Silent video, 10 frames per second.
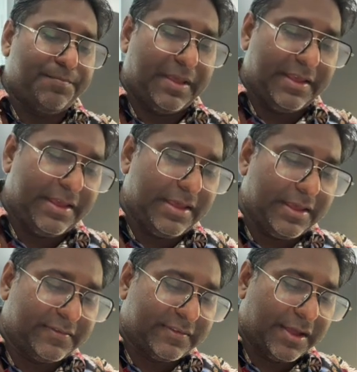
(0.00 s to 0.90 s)

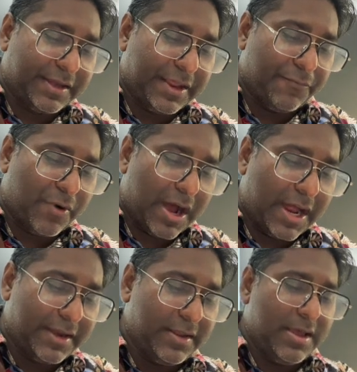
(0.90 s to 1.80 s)
P is
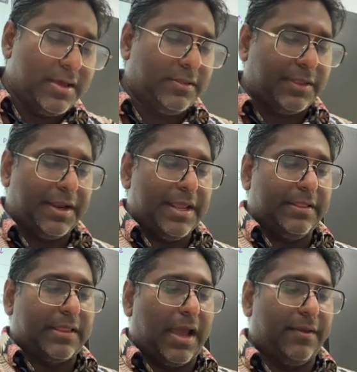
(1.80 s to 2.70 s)
31, 3
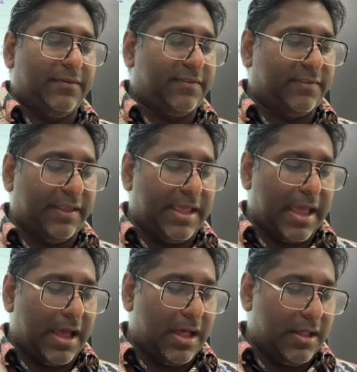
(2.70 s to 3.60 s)
times
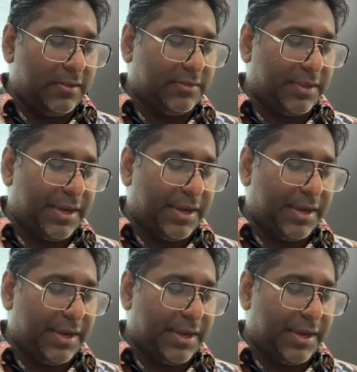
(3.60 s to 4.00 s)
Cl,